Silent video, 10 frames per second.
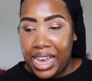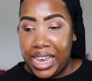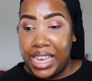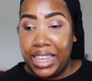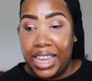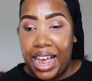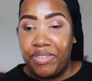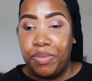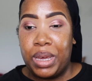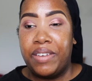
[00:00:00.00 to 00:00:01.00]
It
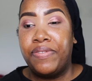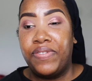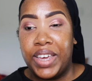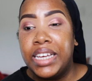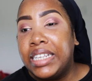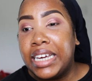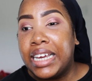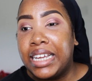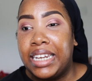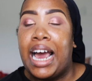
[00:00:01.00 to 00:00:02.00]
left me
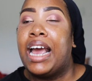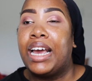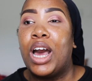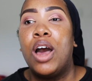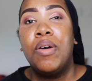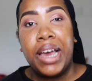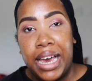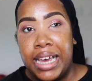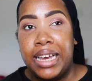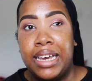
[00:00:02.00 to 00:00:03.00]
feeling like,
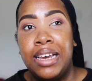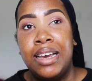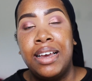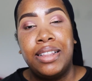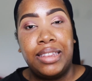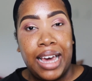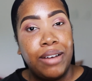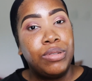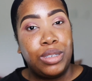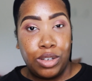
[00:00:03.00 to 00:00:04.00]
okay,
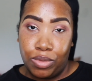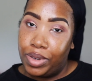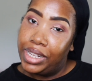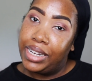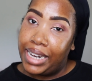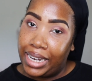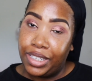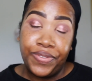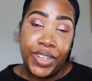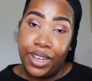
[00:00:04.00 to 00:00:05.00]
that was a really
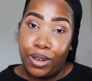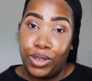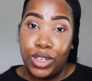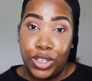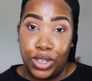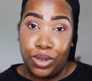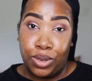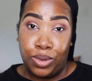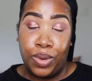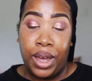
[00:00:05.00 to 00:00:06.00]
nice video to
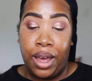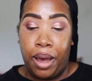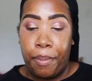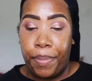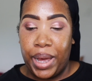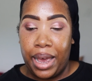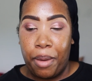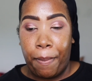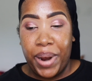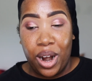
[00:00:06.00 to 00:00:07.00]
do,
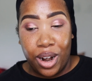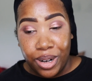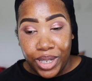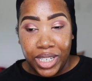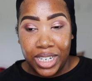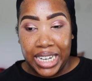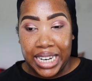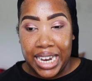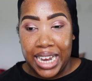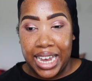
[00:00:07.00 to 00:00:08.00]
but
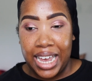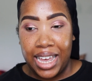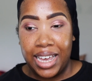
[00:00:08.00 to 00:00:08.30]
personally,